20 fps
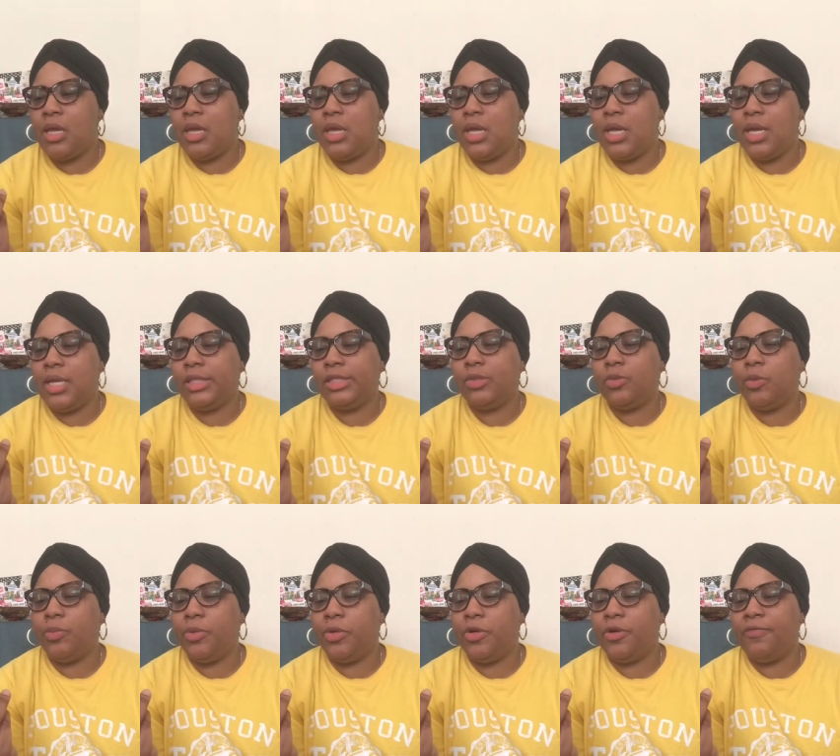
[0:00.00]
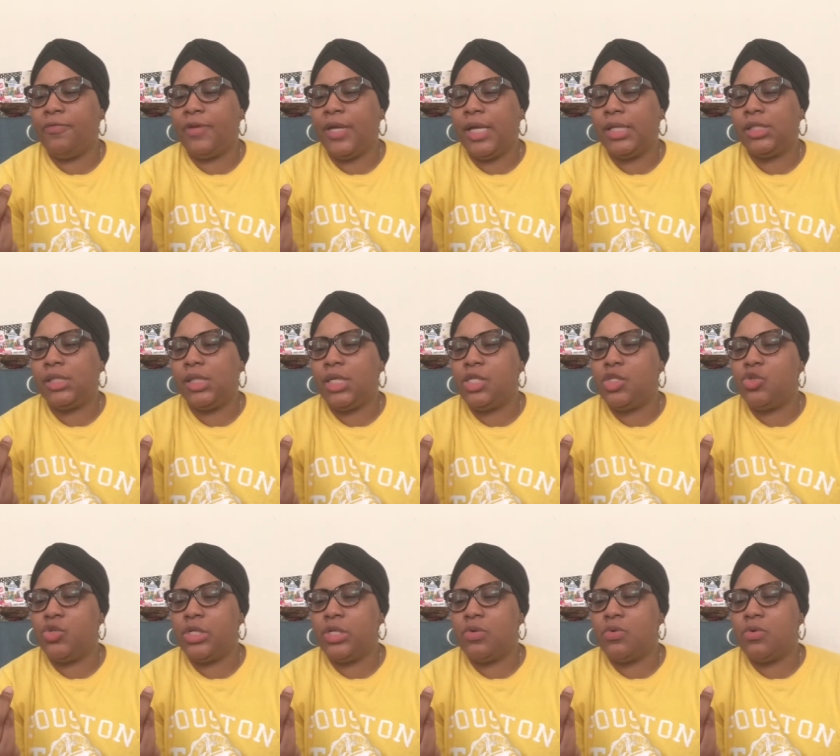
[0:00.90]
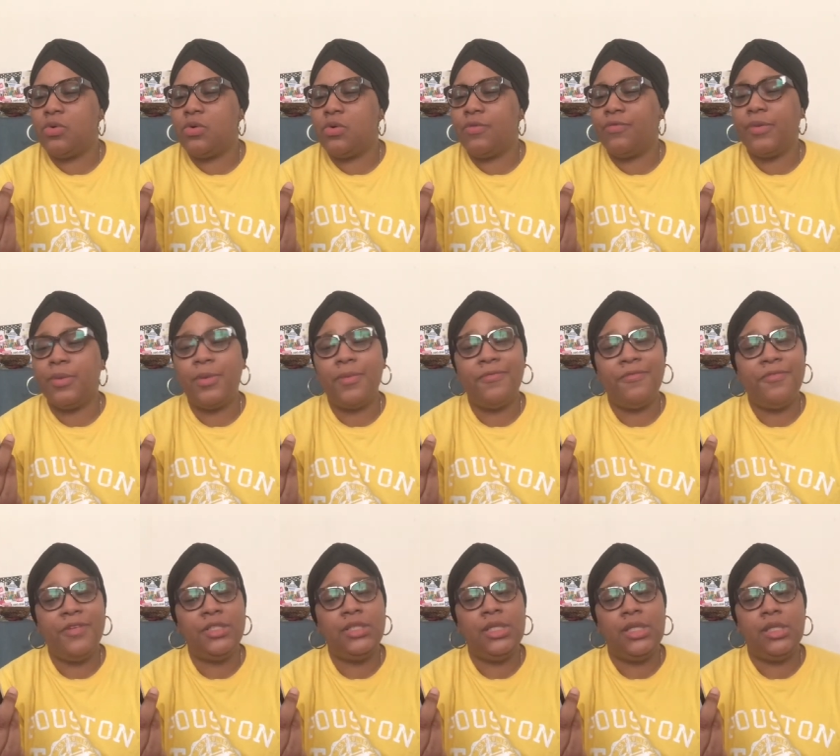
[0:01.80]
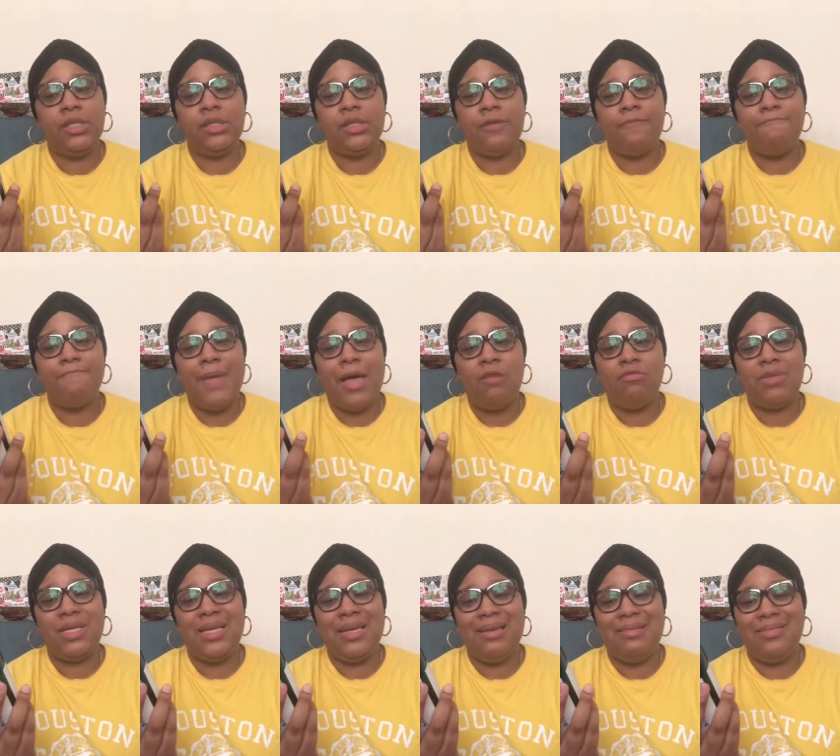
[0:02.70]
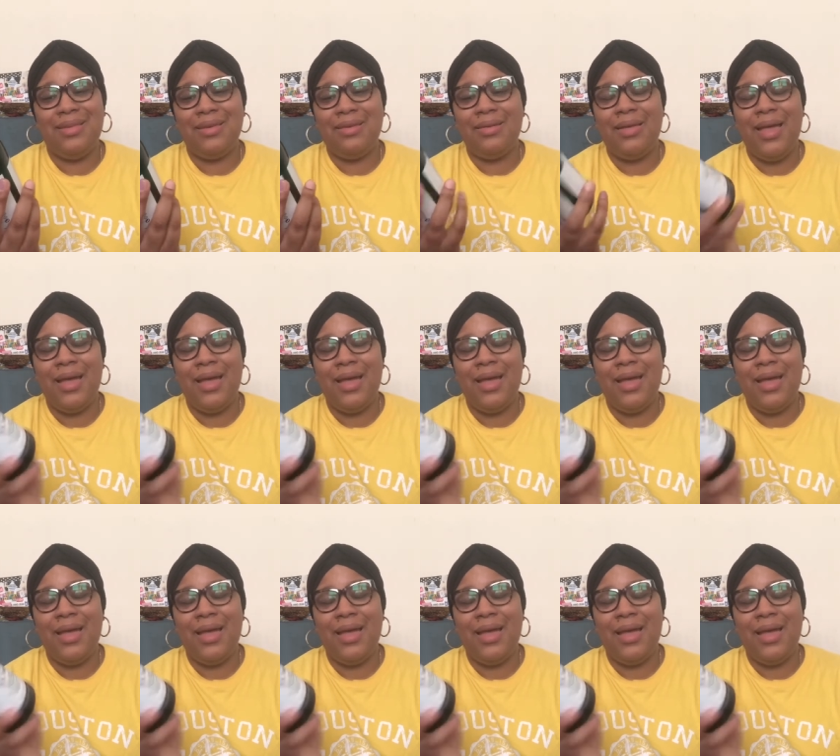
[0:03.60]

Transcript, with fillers: And it's with purifying tea tree oil from the foothills of Mount Kenya.